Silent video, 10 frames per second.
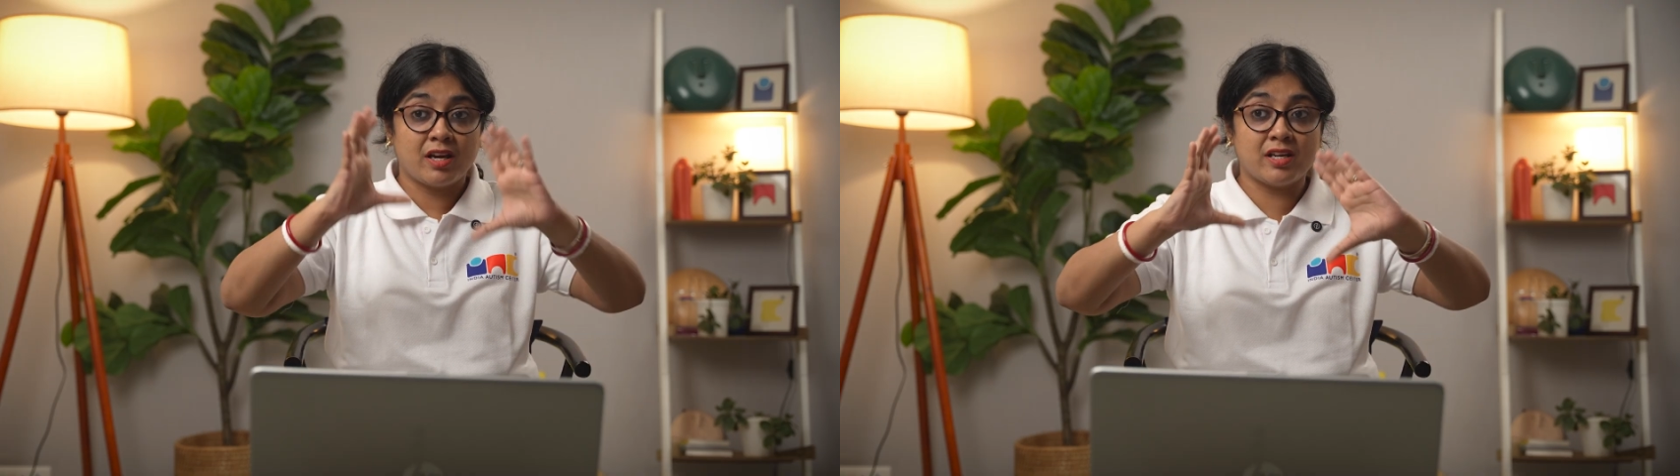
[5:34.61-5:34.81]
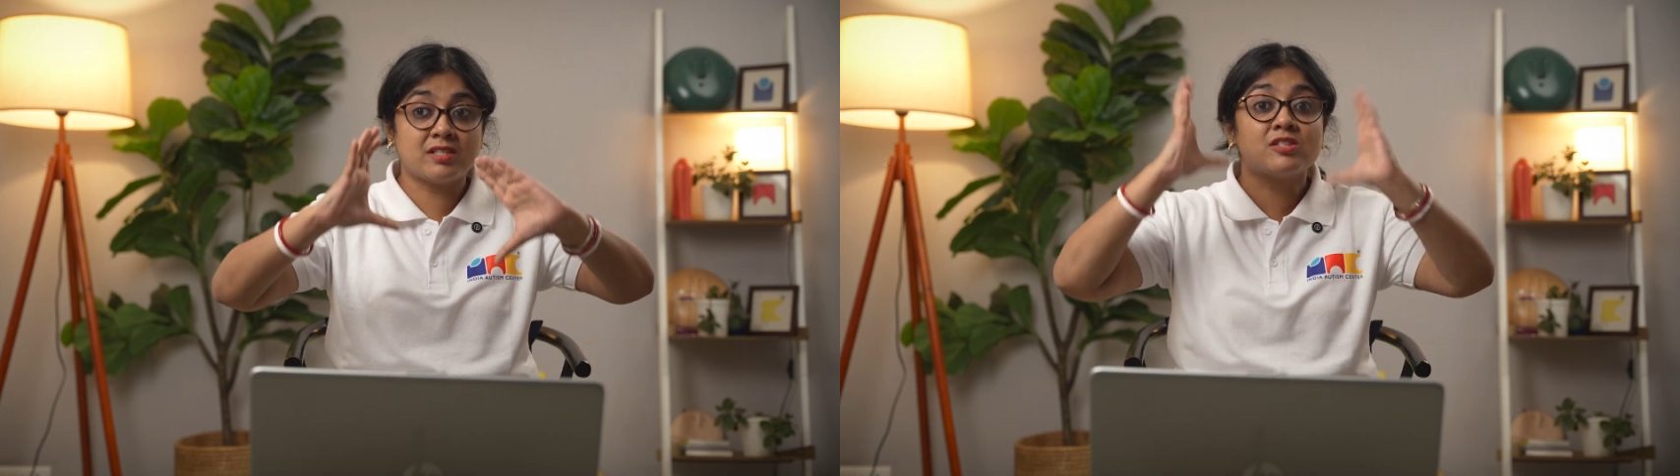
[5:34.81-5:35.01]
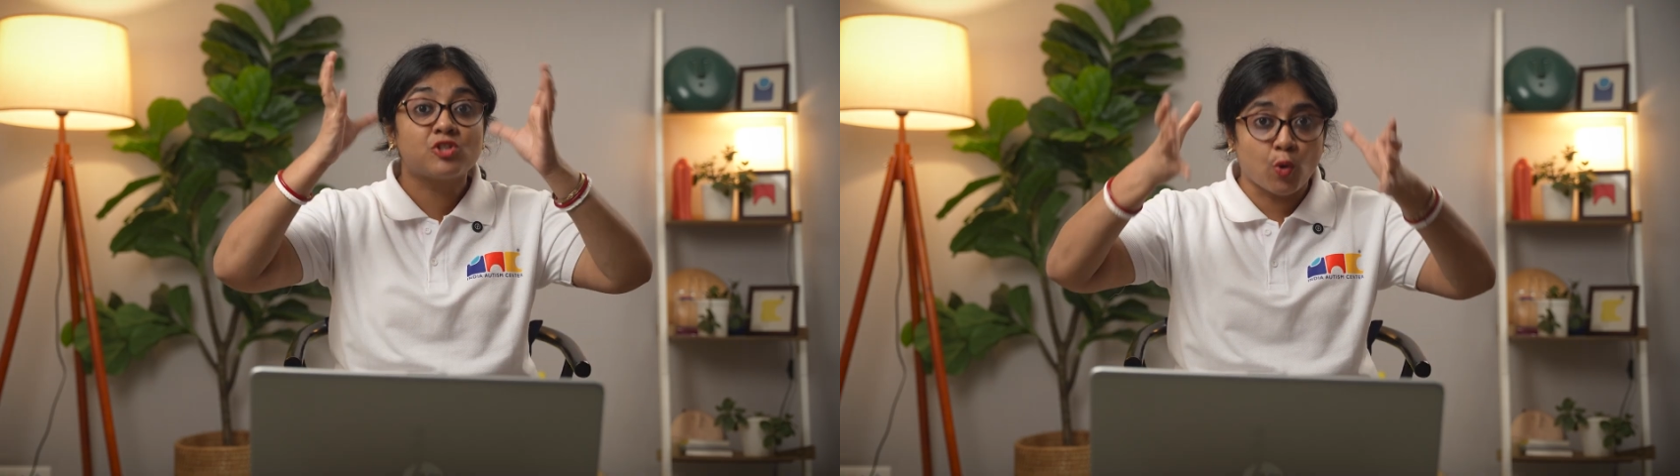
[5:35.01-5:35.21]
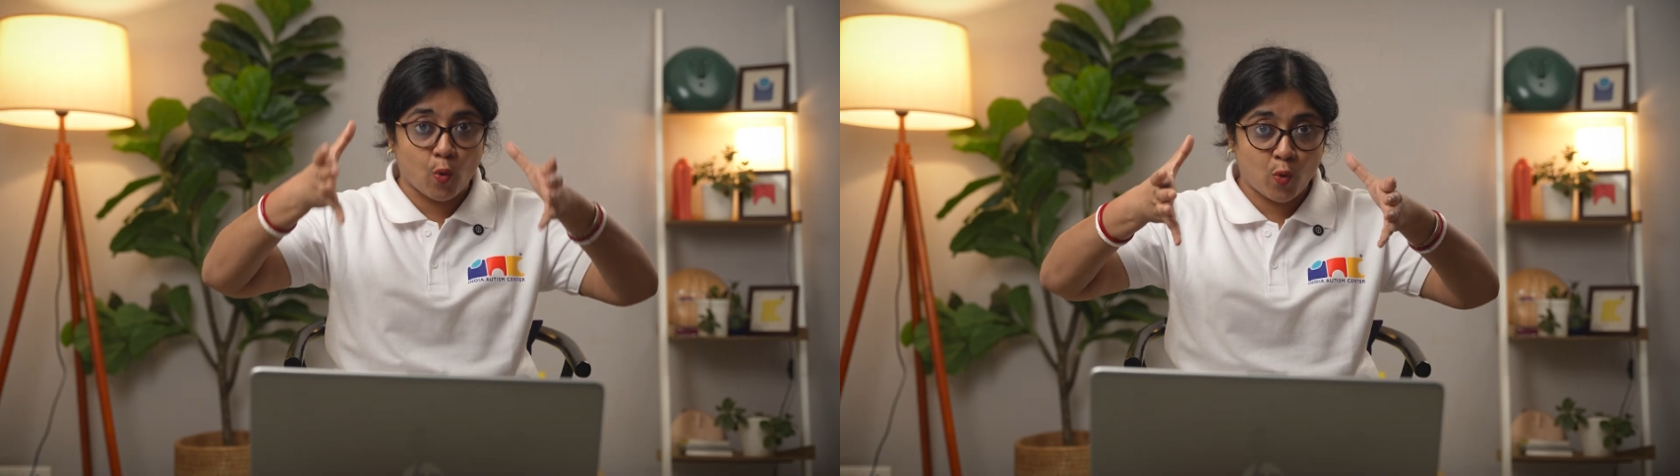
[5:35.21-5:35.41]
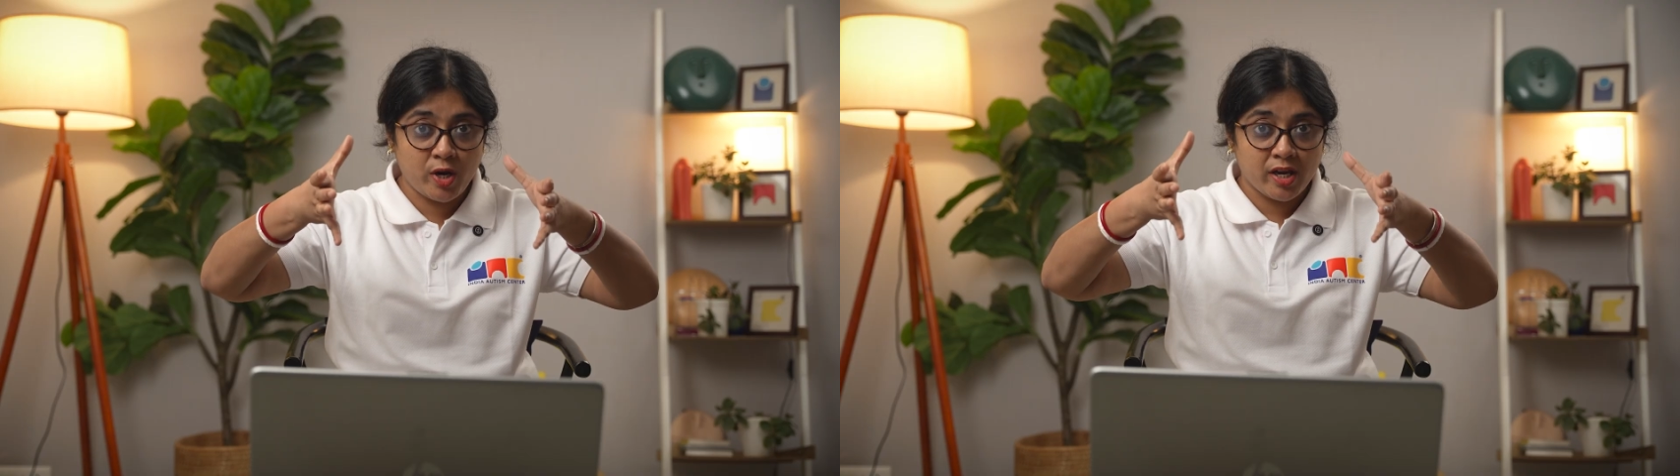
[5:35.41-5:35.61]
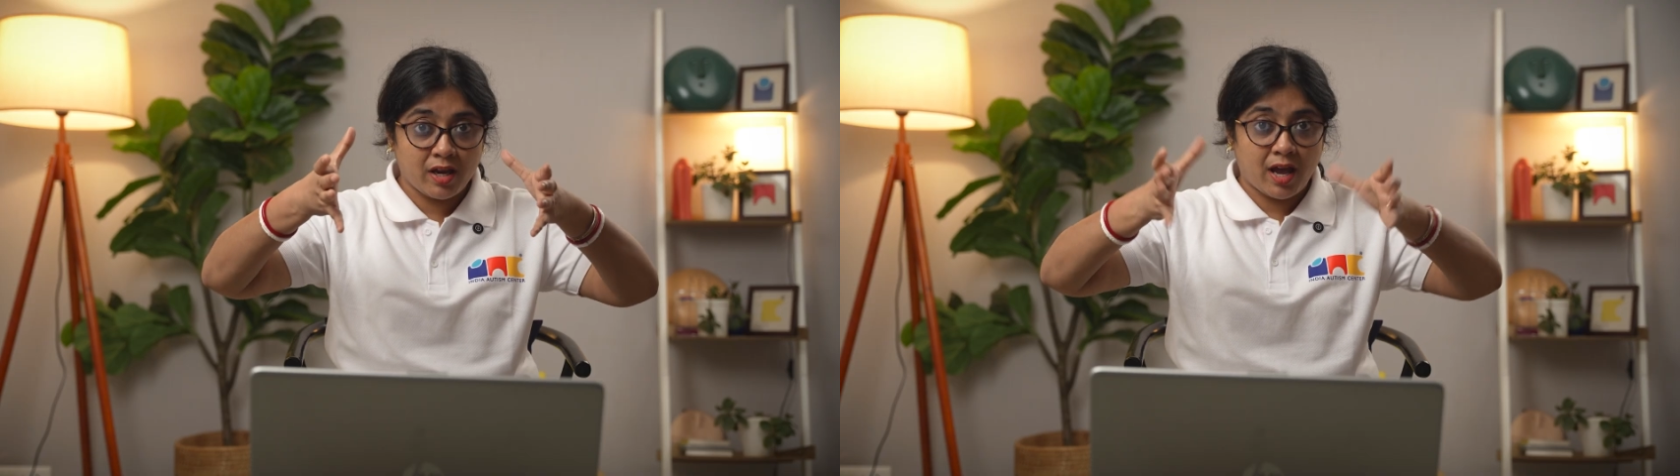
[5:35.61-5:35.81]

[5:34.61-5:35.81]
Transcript: is stored